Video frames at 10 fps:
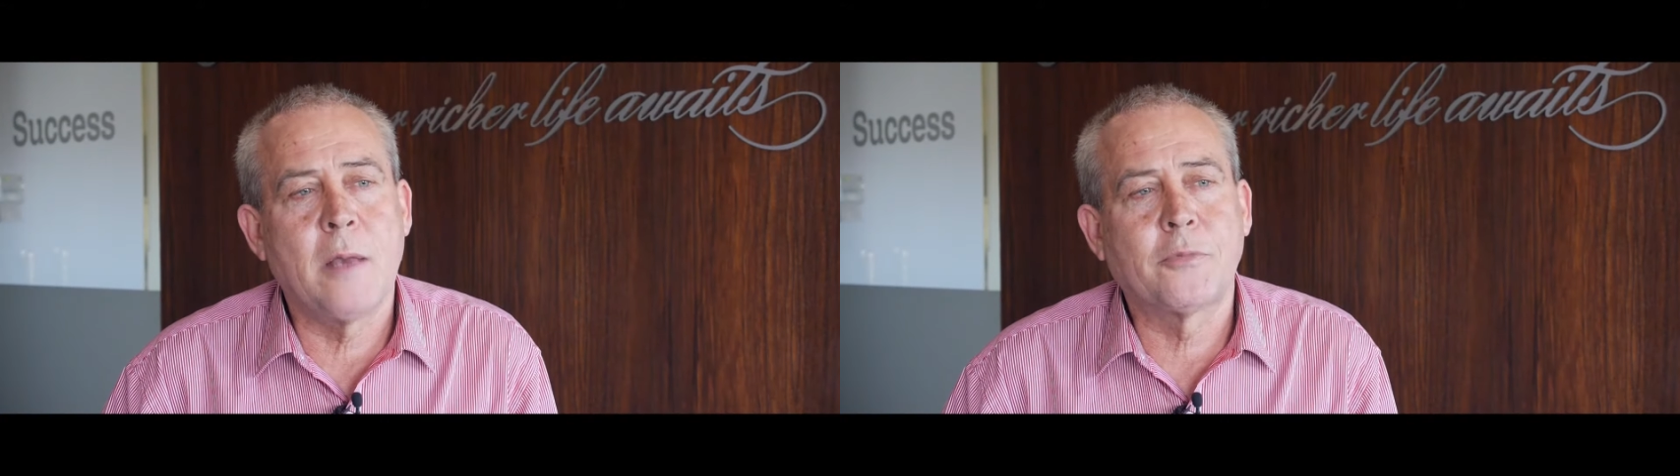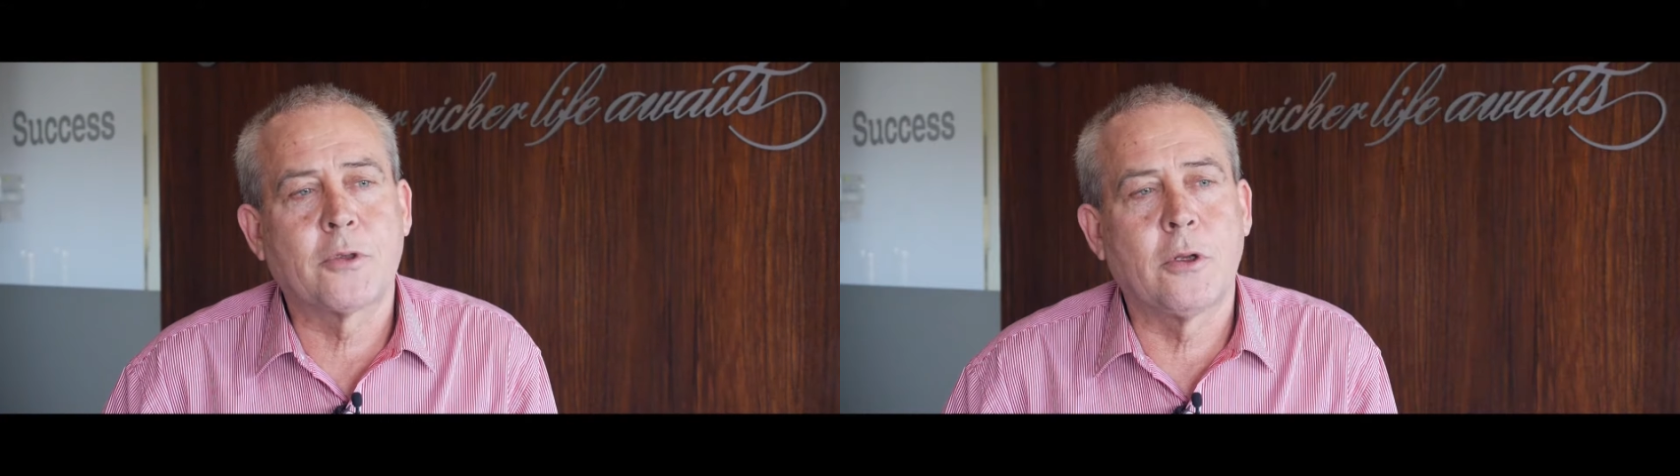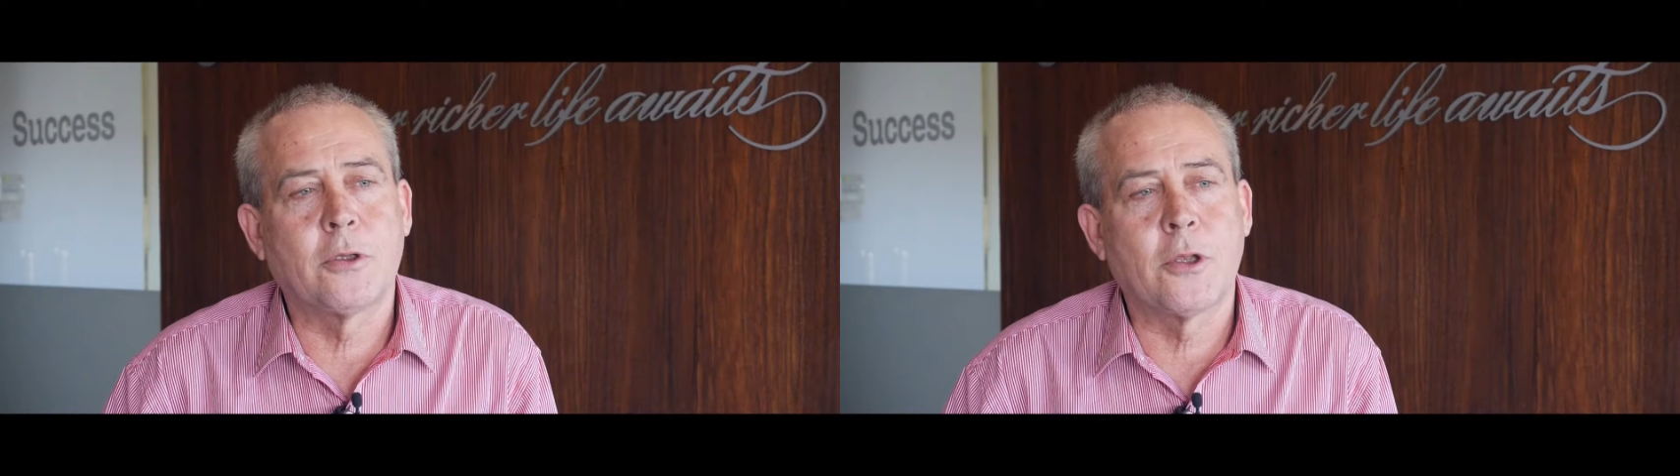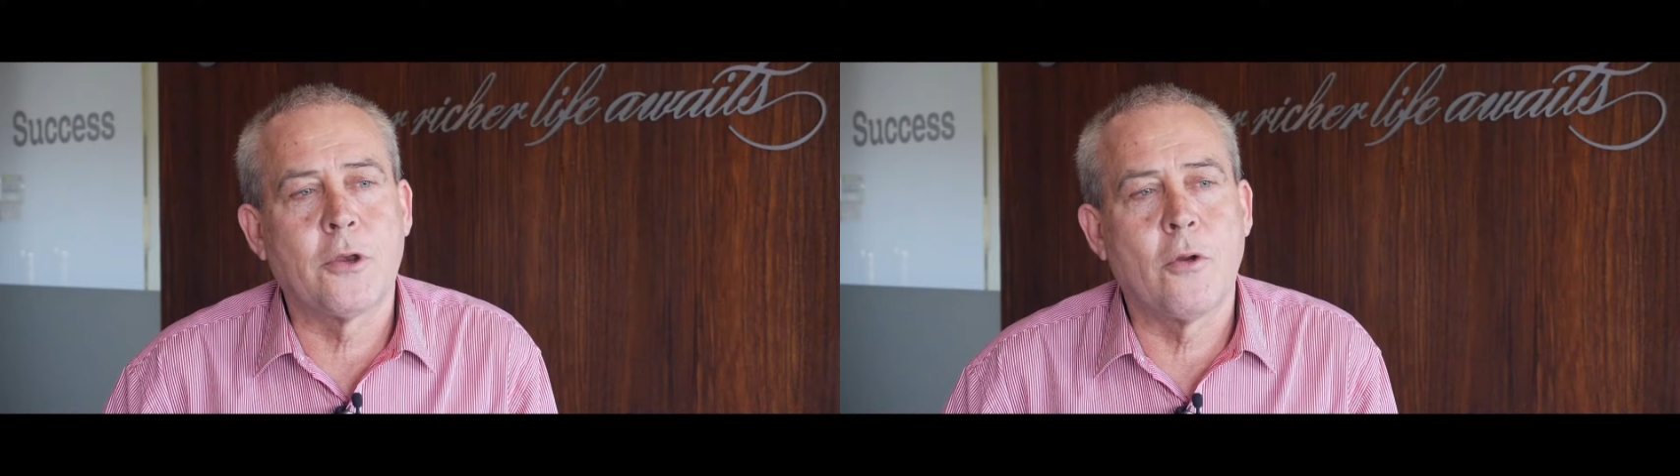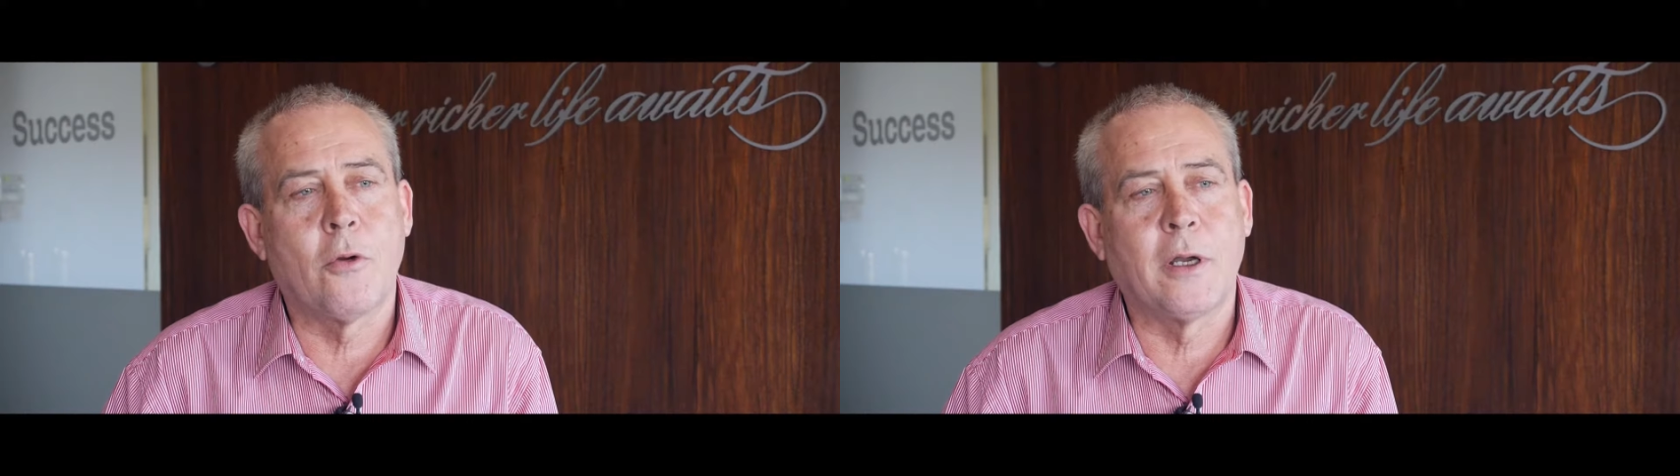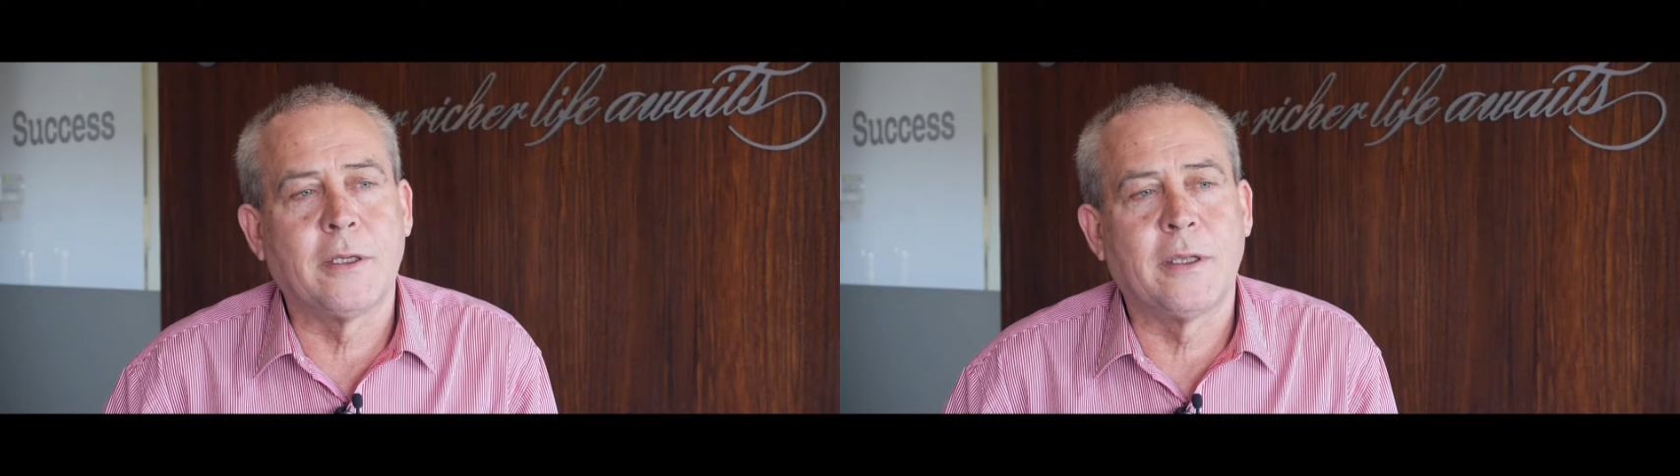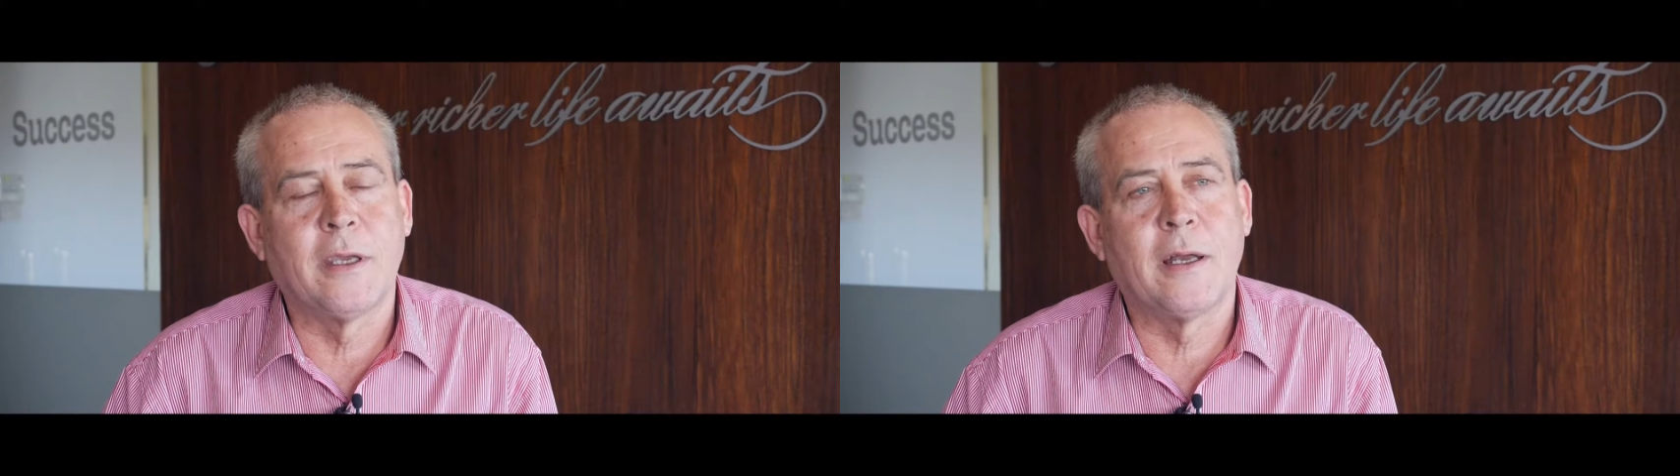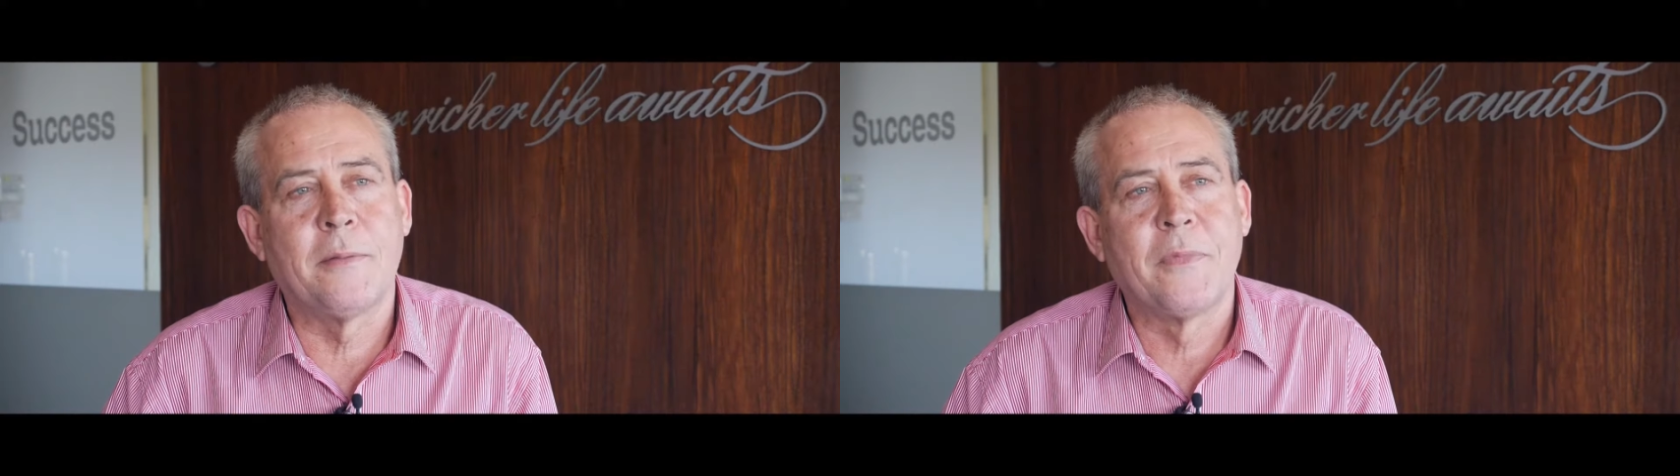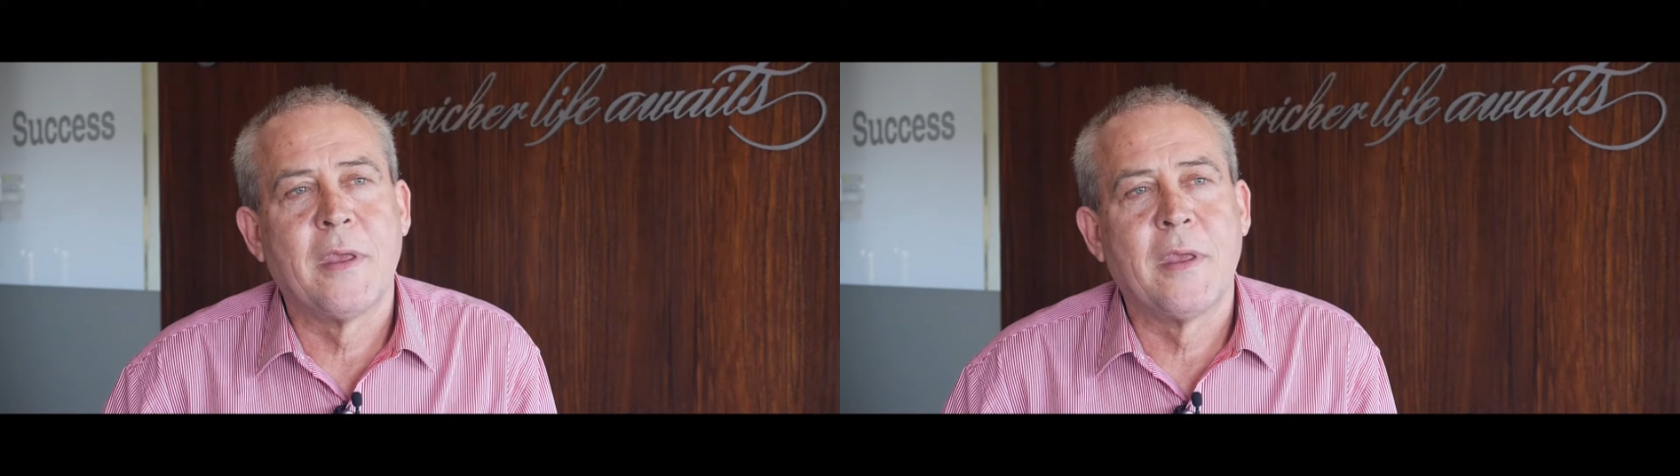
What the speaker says: absolutely no idea.